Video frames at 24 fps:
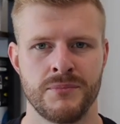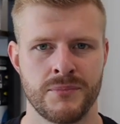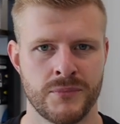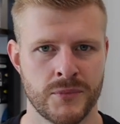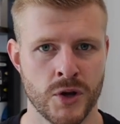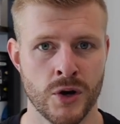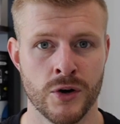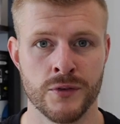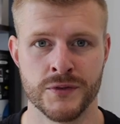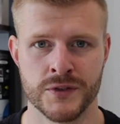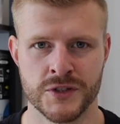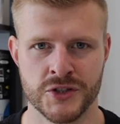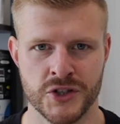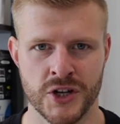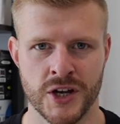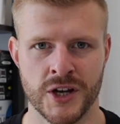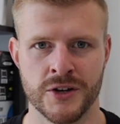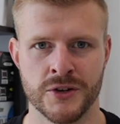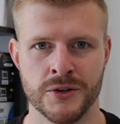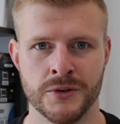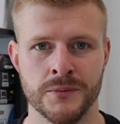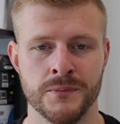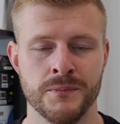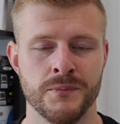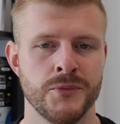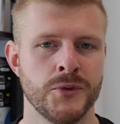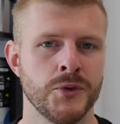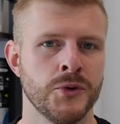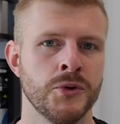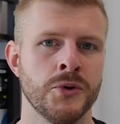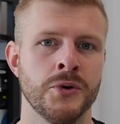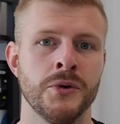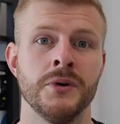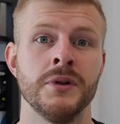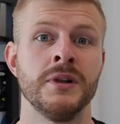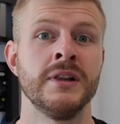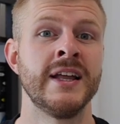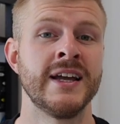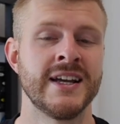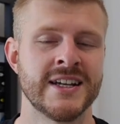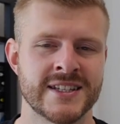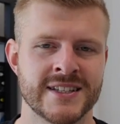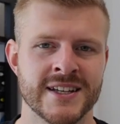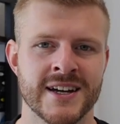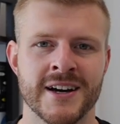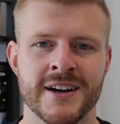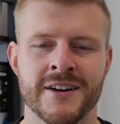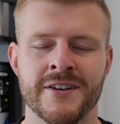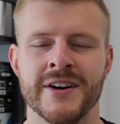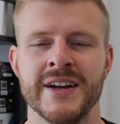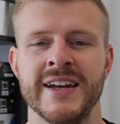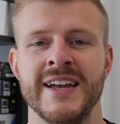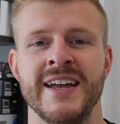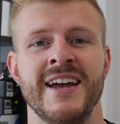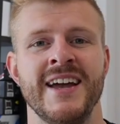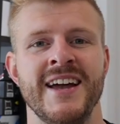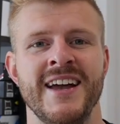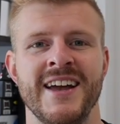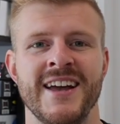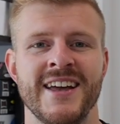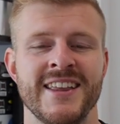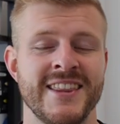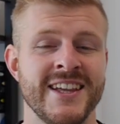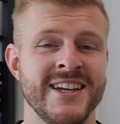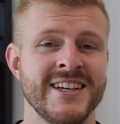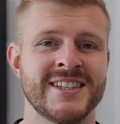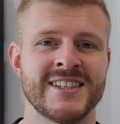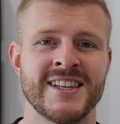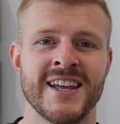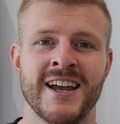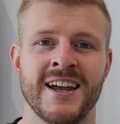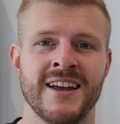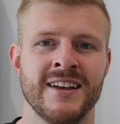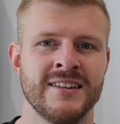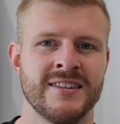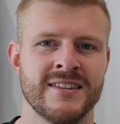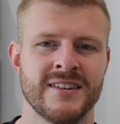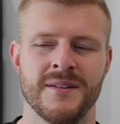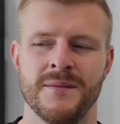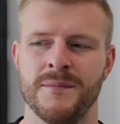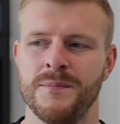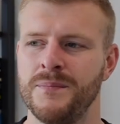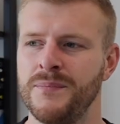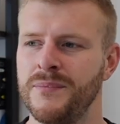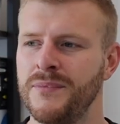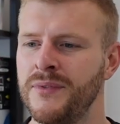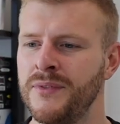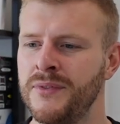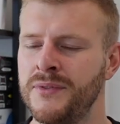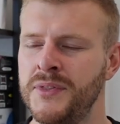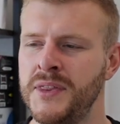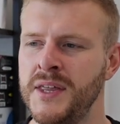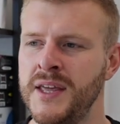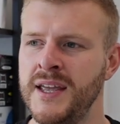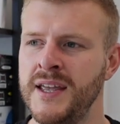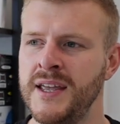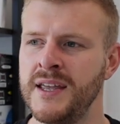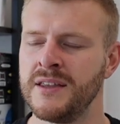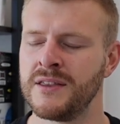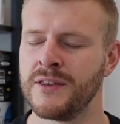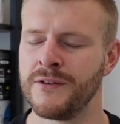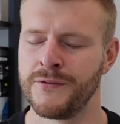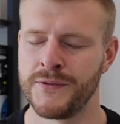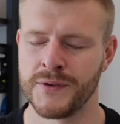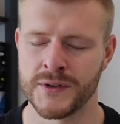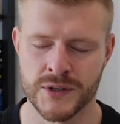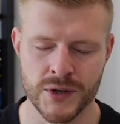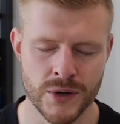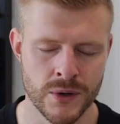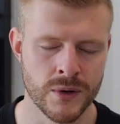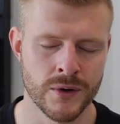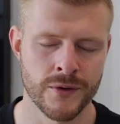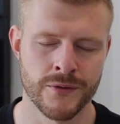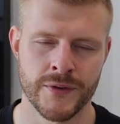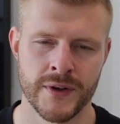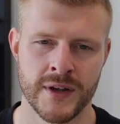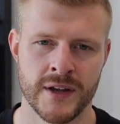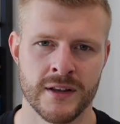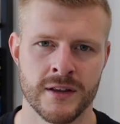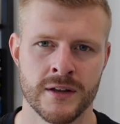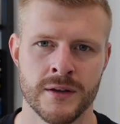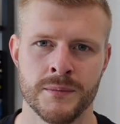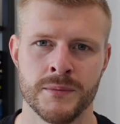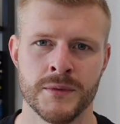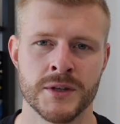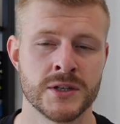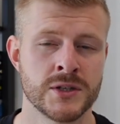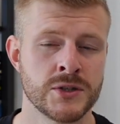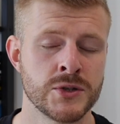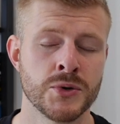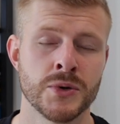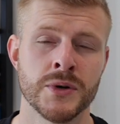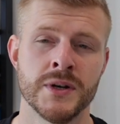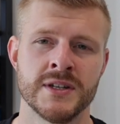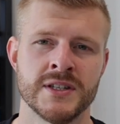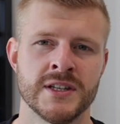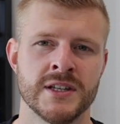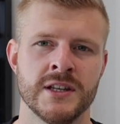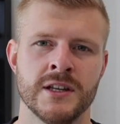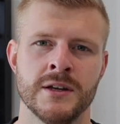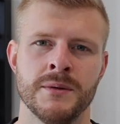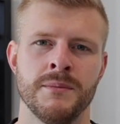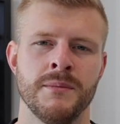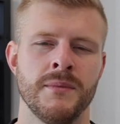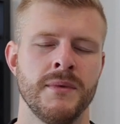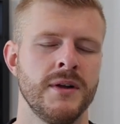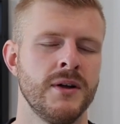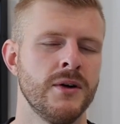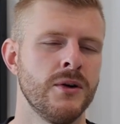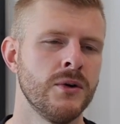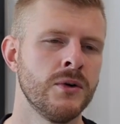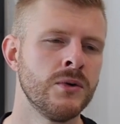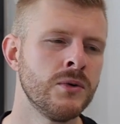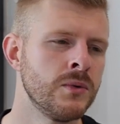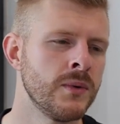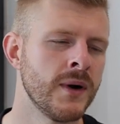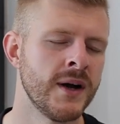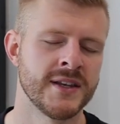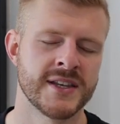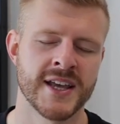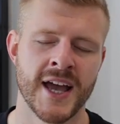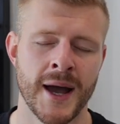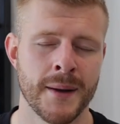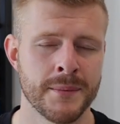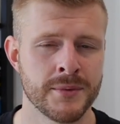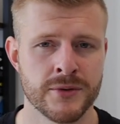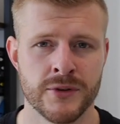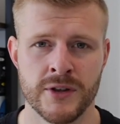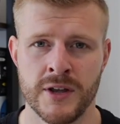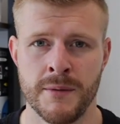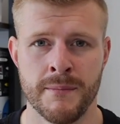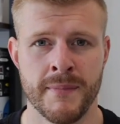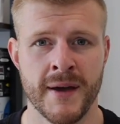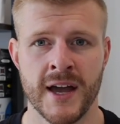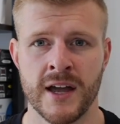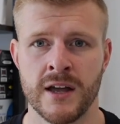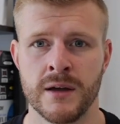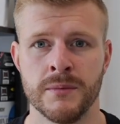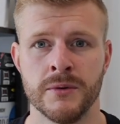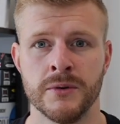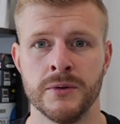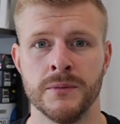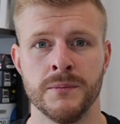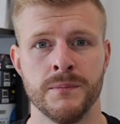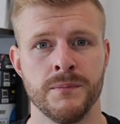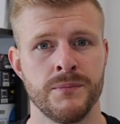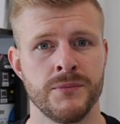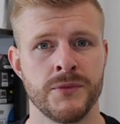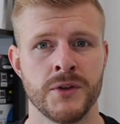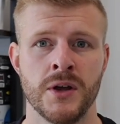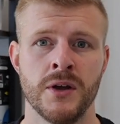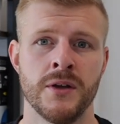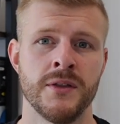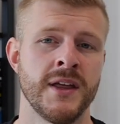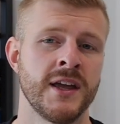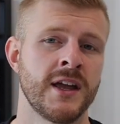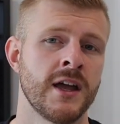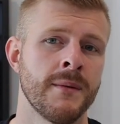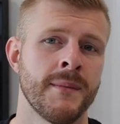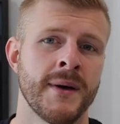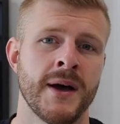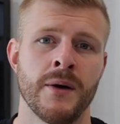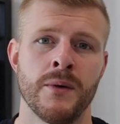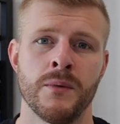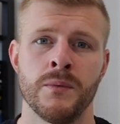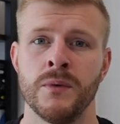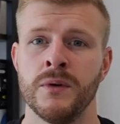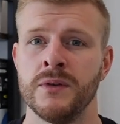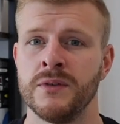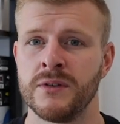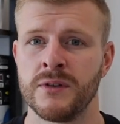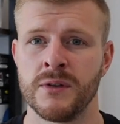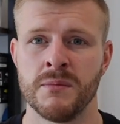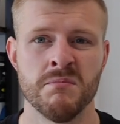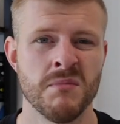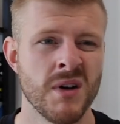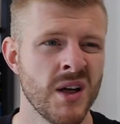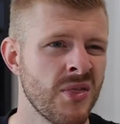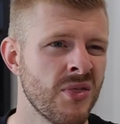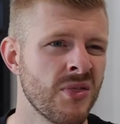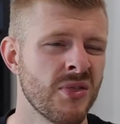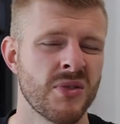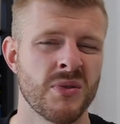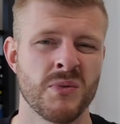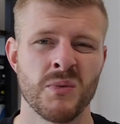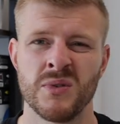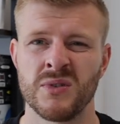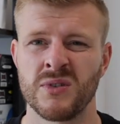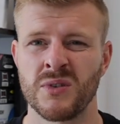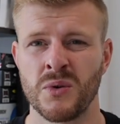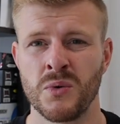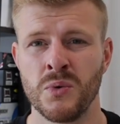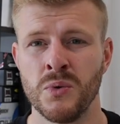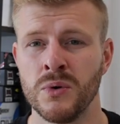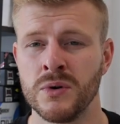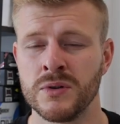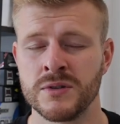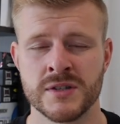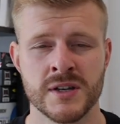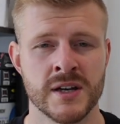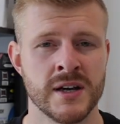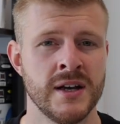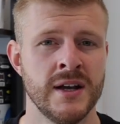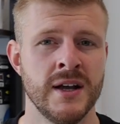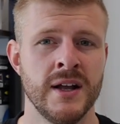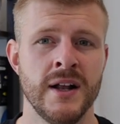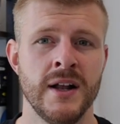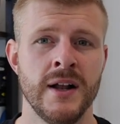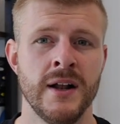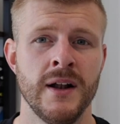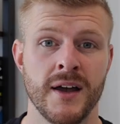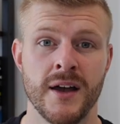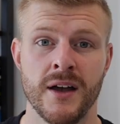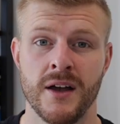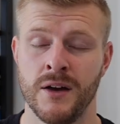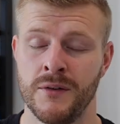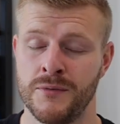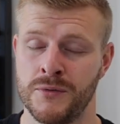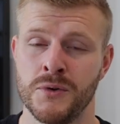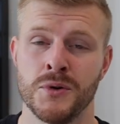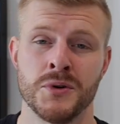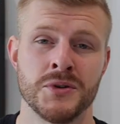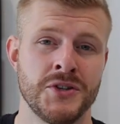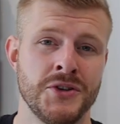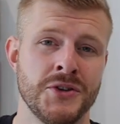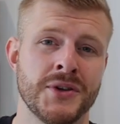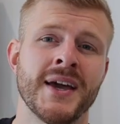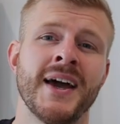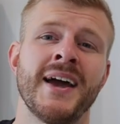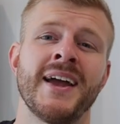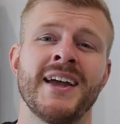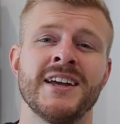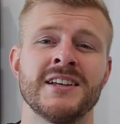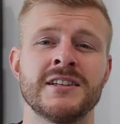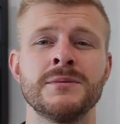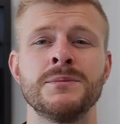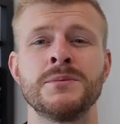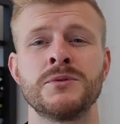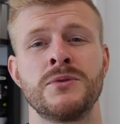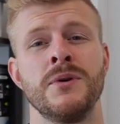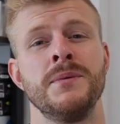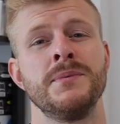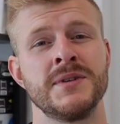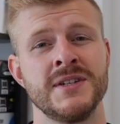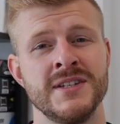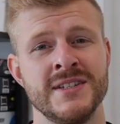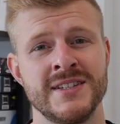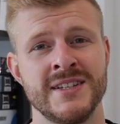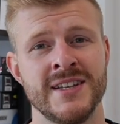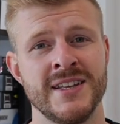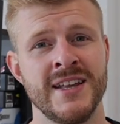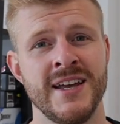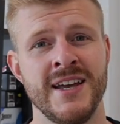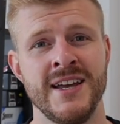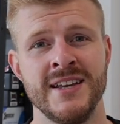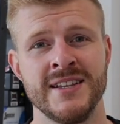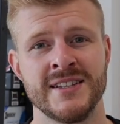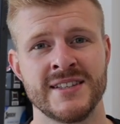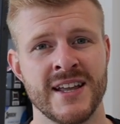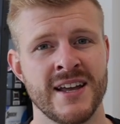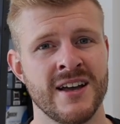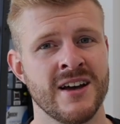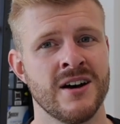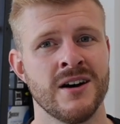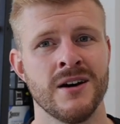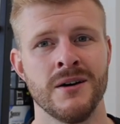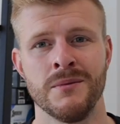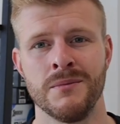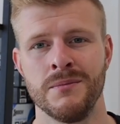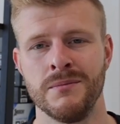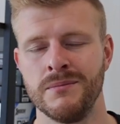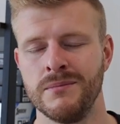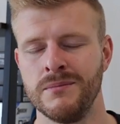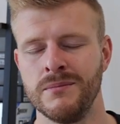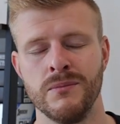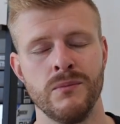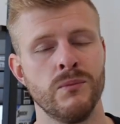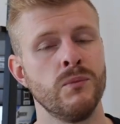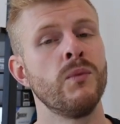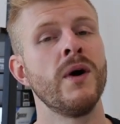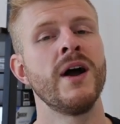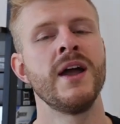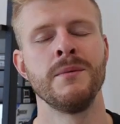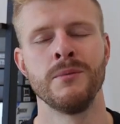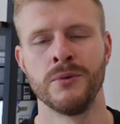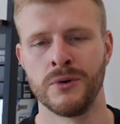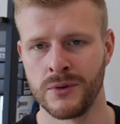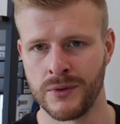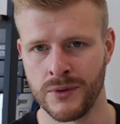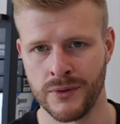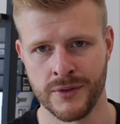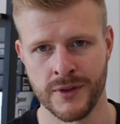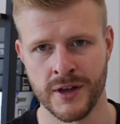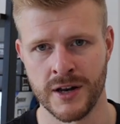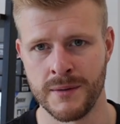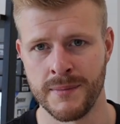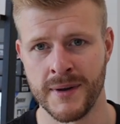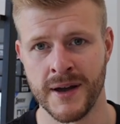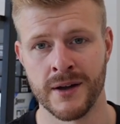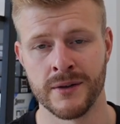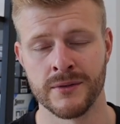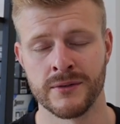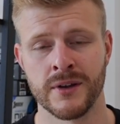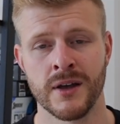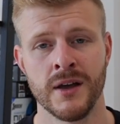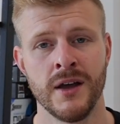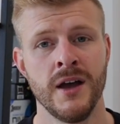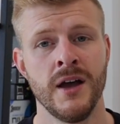Golfer's Journal or Link's Diary. These things, the photography in them, the stories in them, always absolutely impeccable. You know, they come out once a month, once a quarter. Of course, you can get subscriptions to these. They are way more than £30.